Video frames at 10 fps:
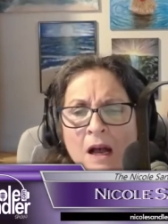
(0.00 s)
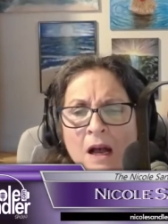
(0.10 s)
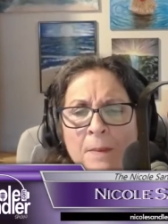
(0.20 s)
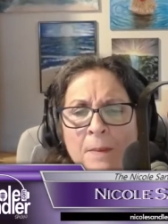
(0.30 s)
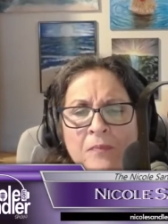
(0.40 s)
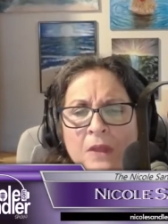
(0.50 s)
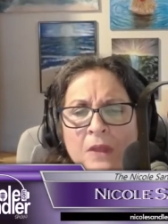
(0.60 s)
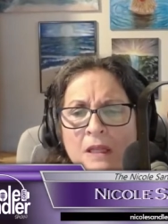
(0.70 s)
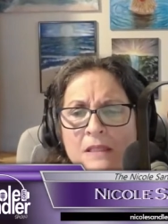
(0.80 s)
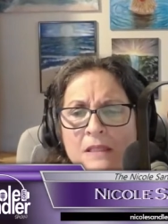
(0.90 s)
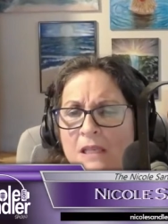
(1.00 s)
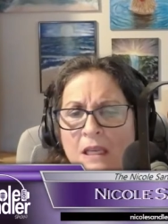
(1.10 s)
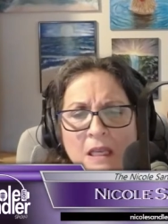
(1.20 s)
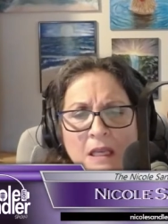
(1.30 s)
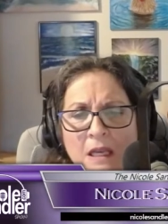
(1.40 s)
Um, let's
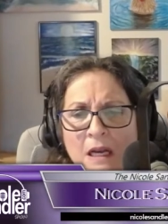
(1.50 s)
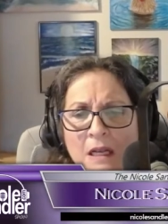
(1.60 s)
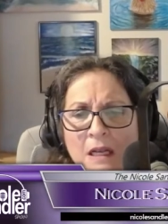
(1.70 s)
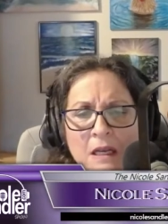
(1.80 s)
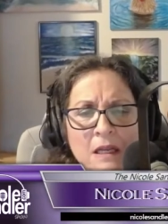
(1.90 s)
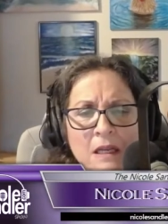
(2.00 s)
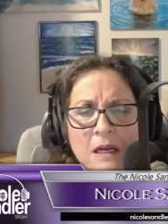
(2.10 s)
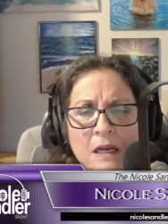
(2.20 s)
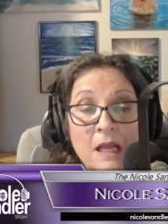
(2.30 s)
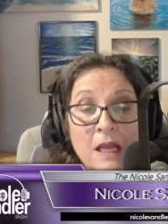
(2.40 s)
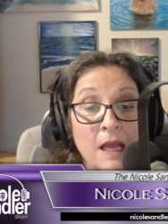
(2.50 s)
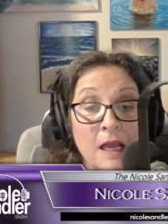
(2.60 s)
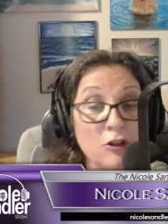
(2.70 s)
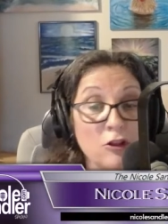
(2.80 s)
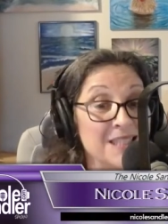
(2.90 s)
see. Uh, uh,
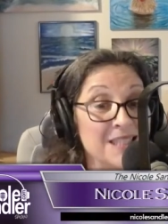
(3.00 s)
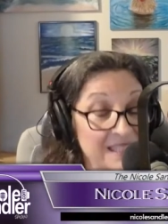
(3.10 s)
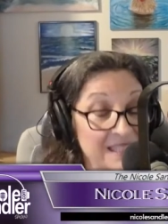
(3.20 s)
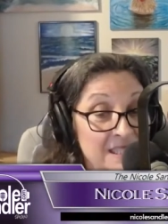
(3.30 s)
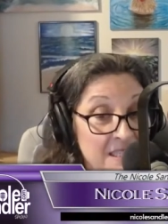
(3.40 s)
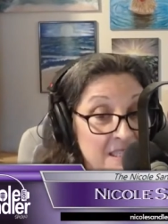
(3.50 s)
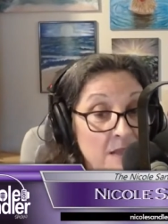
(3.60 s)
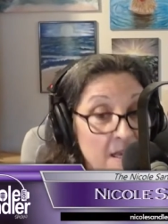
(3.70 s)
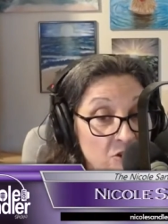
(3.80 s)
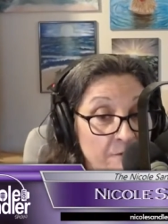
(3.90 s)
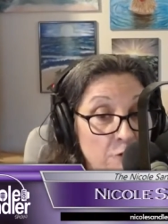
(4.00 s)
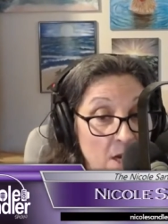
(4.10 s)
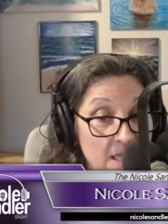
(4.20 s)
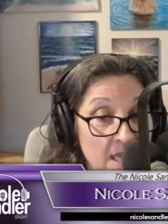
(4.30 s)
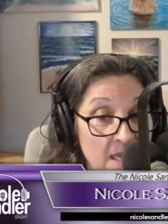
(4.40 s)
he lost 60 election
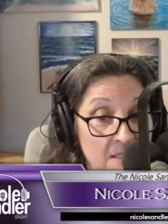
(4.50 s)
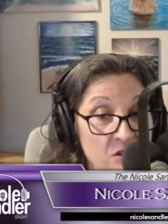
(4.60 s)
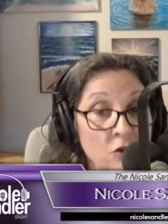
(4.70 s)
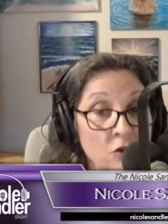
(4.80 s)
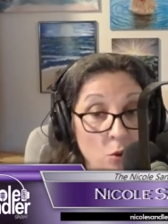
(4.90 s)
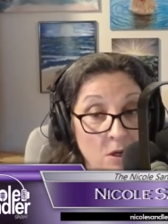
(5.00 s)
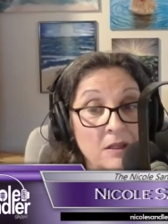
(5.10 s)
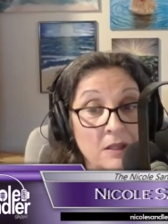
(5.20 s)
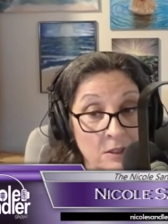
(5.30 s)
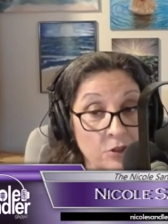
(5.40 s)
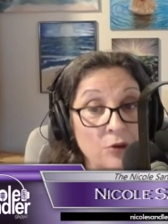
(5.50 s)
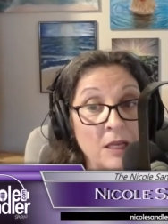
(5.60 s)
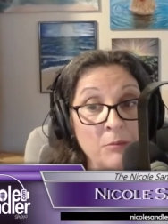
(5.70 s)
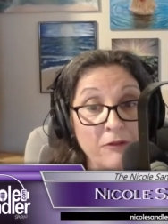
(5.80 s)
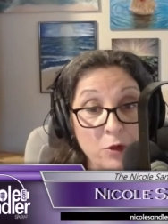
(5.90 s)
fraud cases in court,
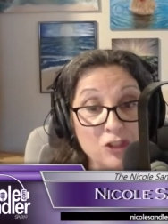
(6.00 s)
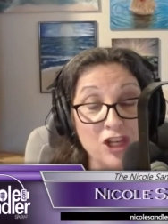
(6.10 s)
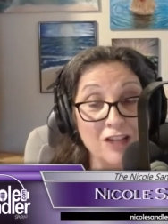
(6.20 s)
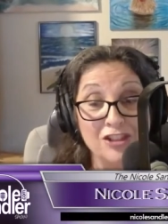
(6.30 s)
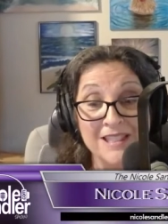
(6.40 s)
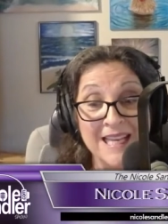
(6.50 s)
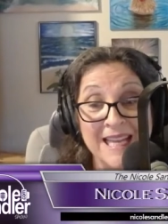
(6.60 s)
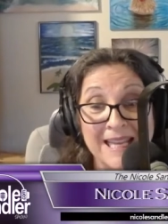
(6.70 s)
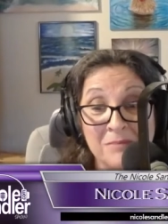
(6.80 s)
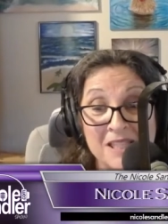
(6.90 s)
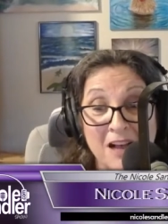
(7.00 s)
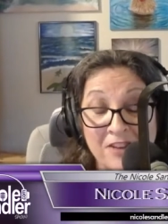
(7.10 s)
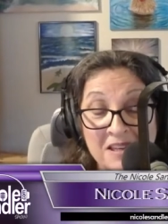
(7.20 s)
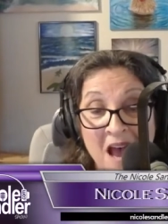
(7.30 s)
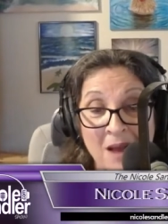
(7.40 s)
including before judges that he
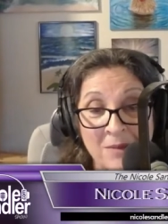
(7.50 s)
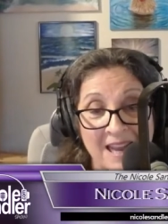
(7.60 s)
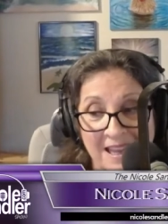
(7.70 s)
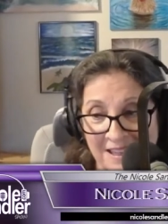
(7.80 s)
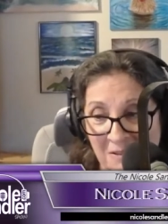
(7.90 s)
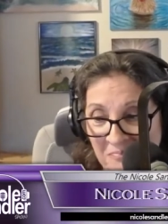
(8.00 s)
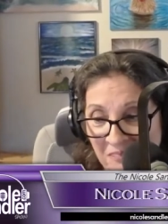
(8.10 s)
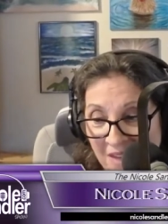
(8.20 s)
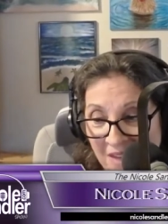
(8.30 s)
himself had nominated.